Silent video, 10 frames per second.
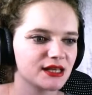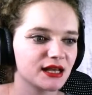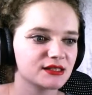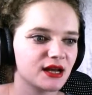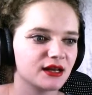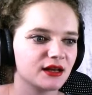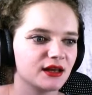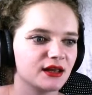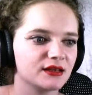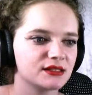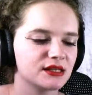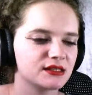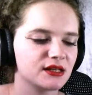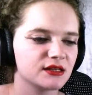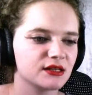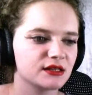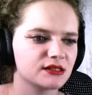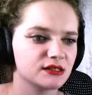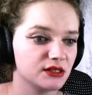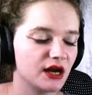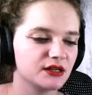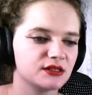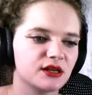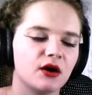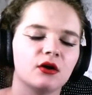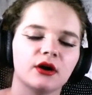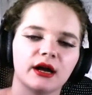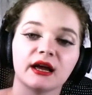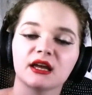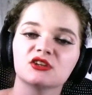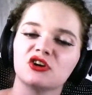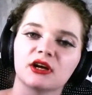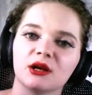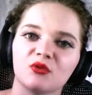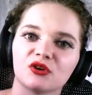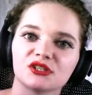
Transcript: Cat Eye, sixteen ninety-seven. Oh god, I can't talk.